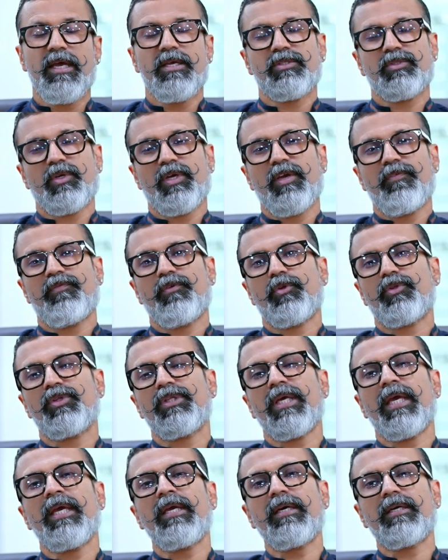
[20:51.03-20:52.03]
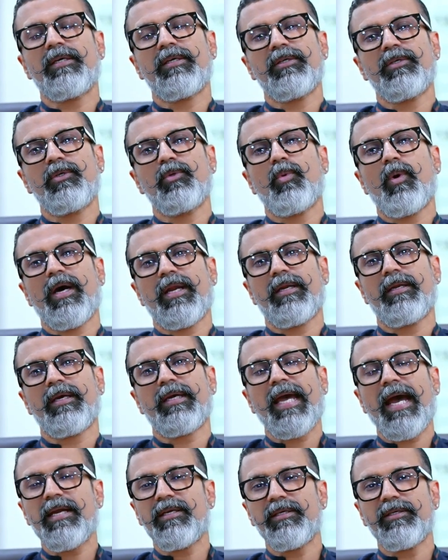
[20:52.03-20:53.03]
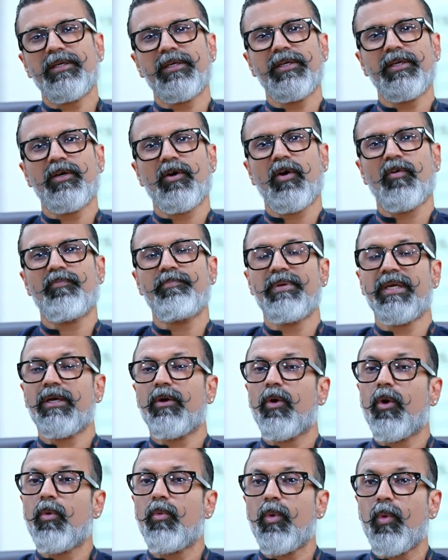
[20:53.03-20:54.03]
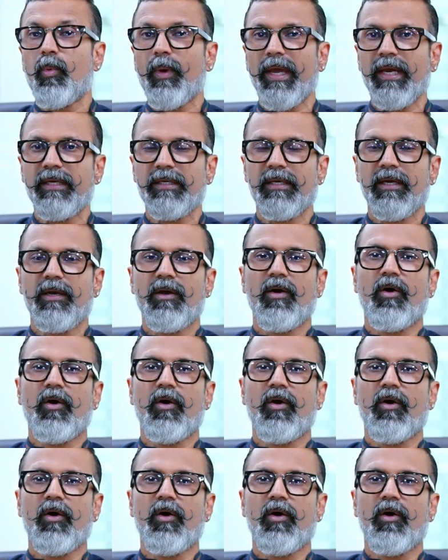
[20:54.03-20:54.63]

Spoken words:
So if you think you are in a category of being overweight